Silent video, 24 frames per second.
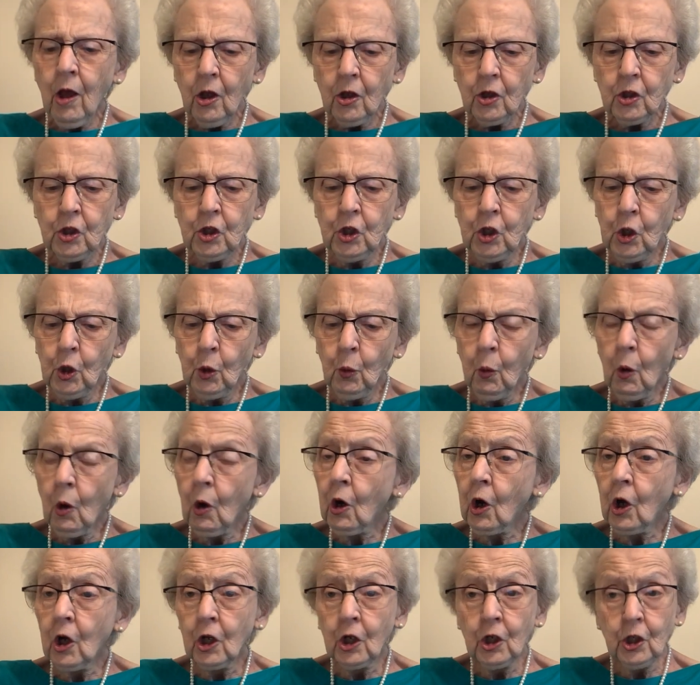"You were
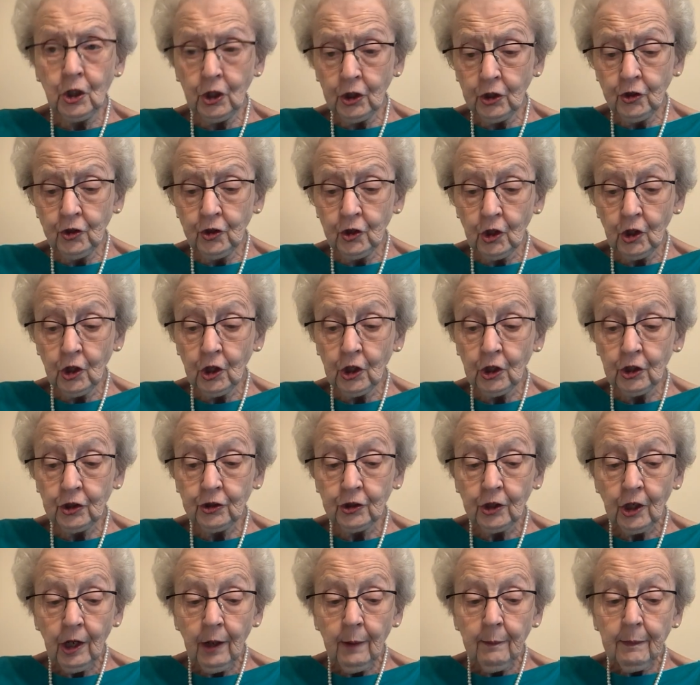a good judge,
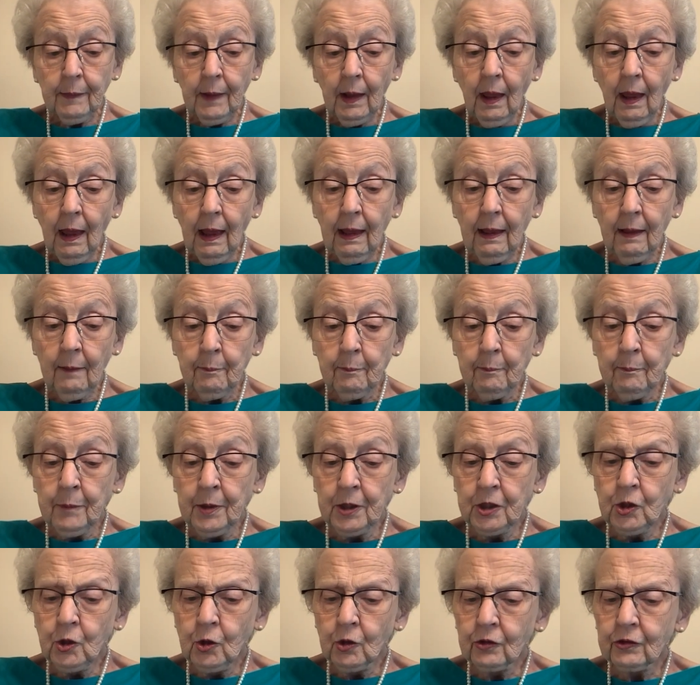
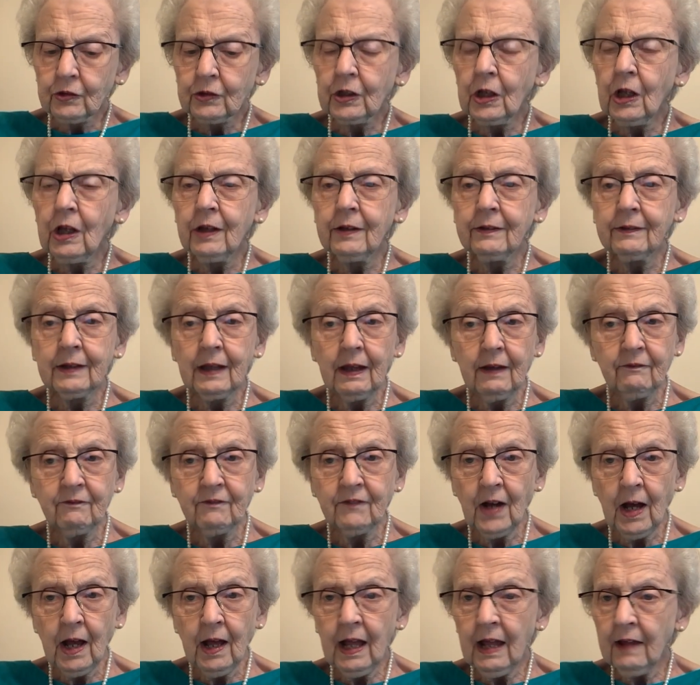but your sons
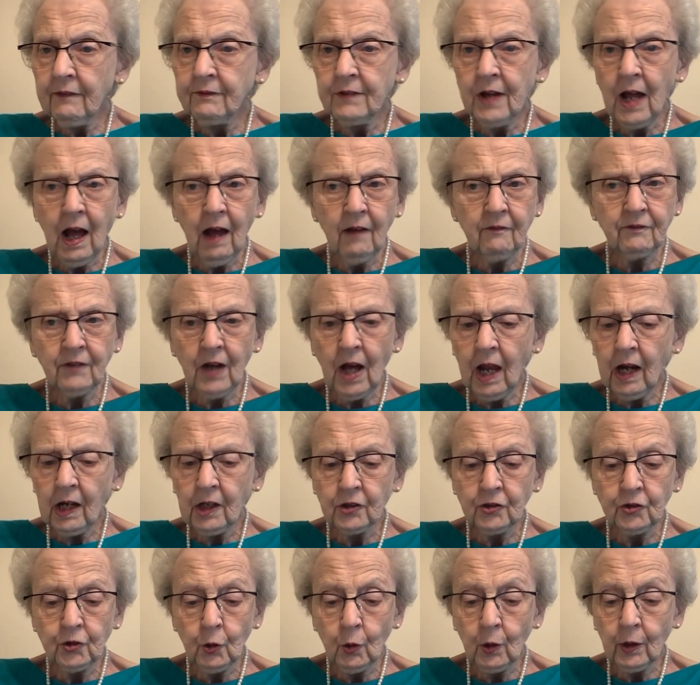have not
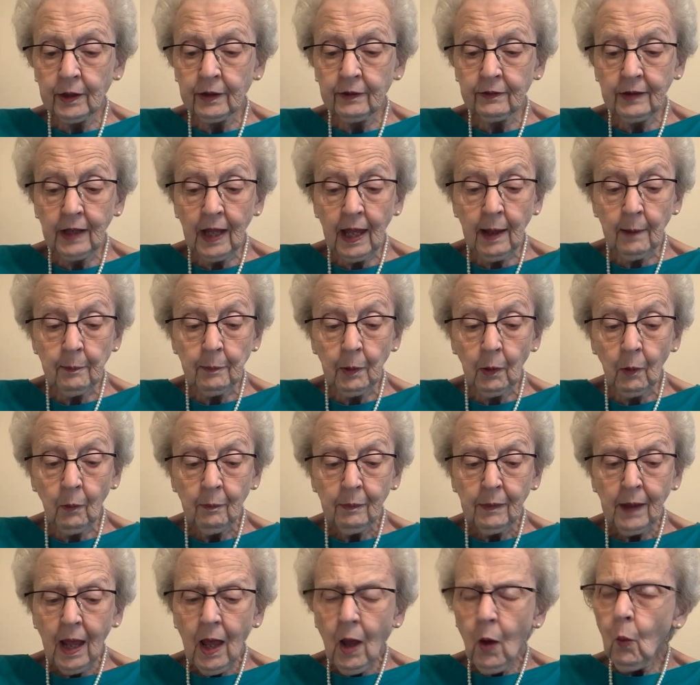followed your example.
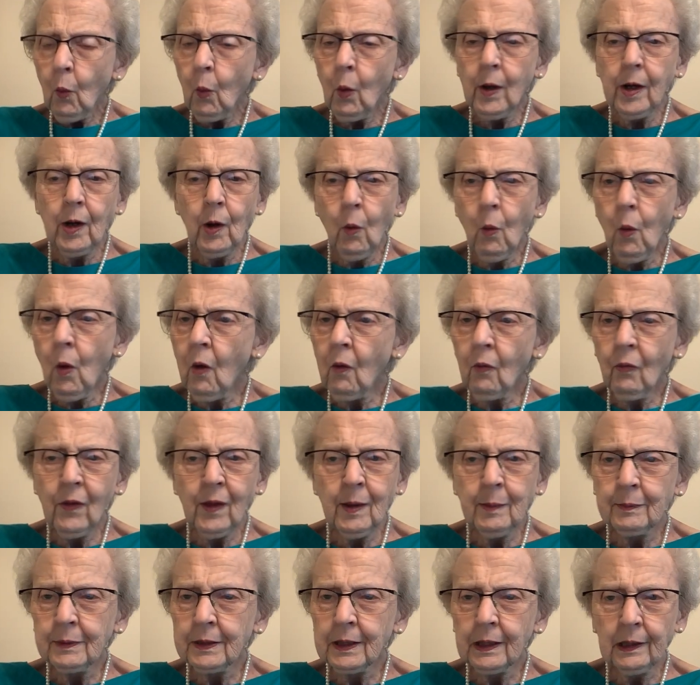We don't want
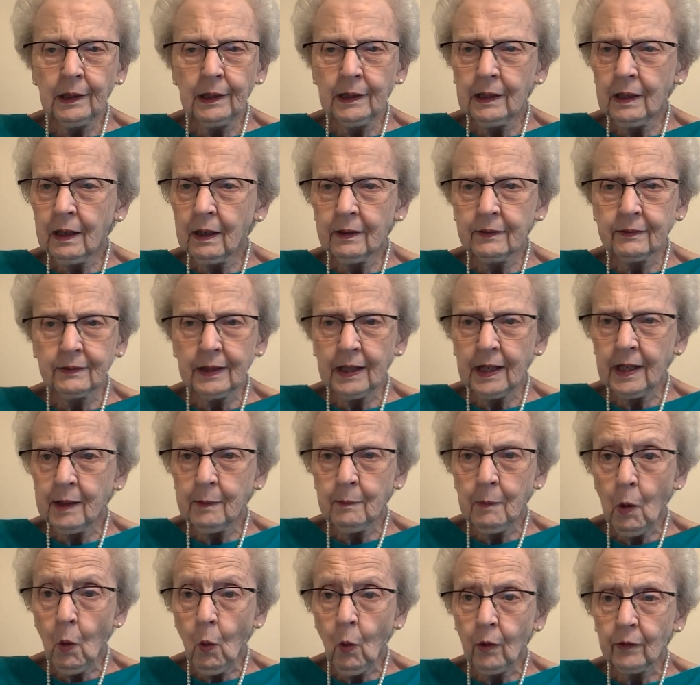them to lead us
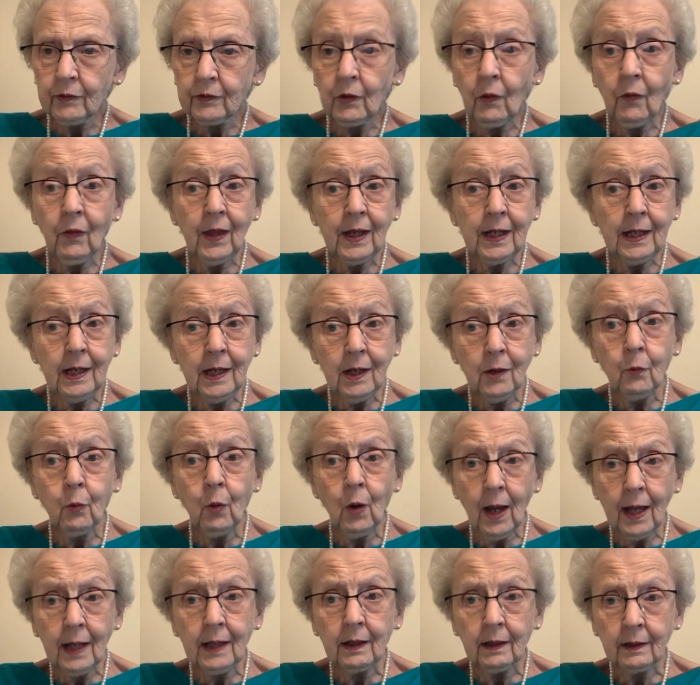anymore." So they did
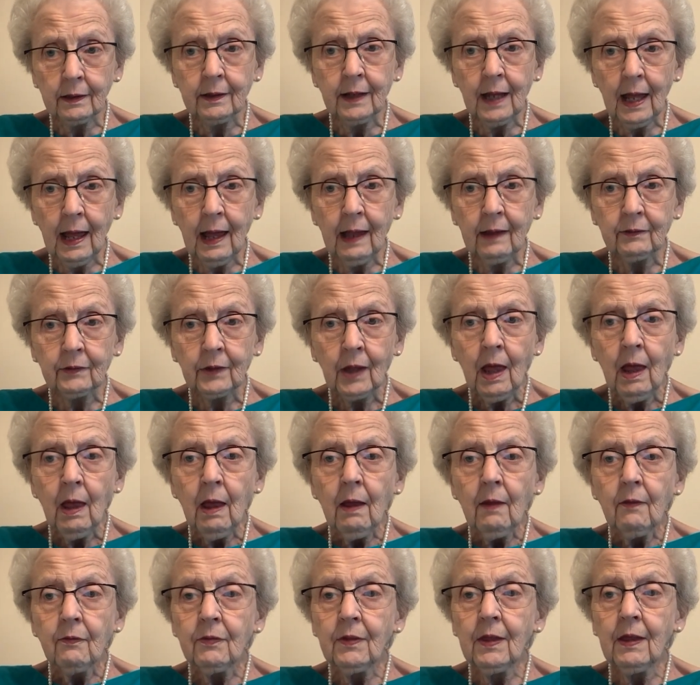recognize
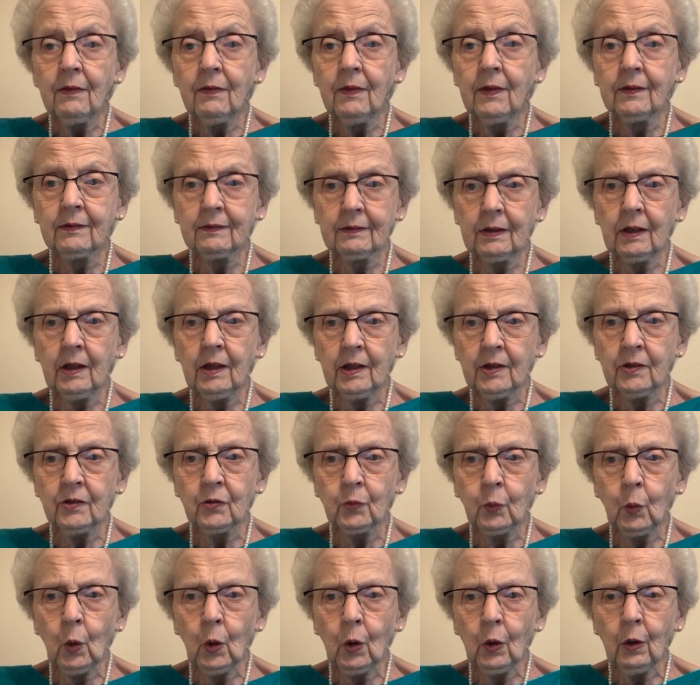that the sons
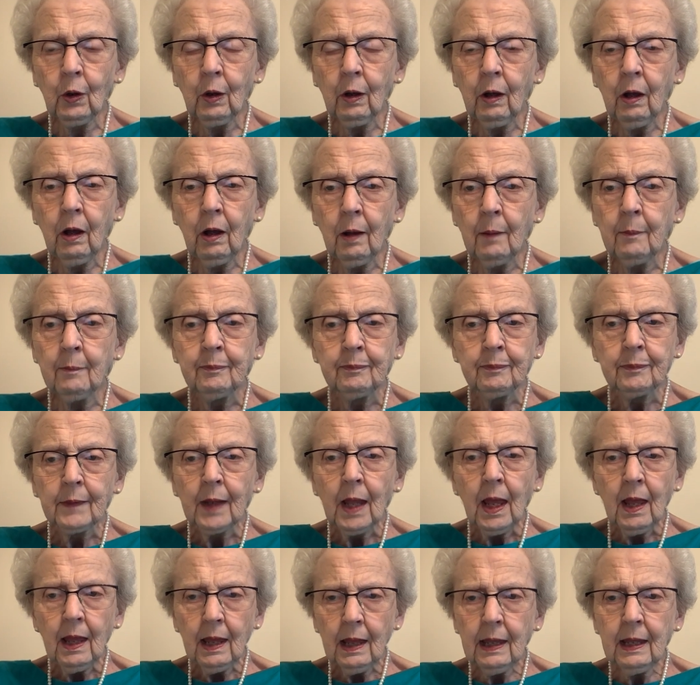were
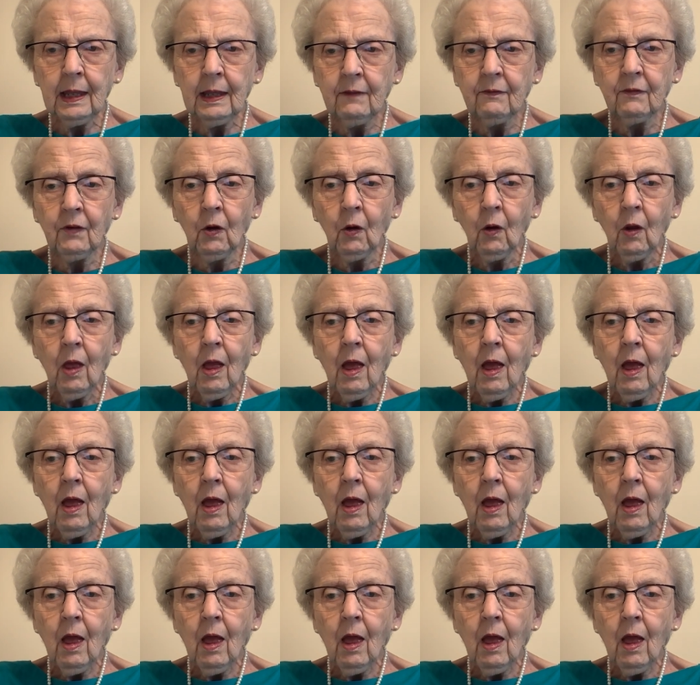evil,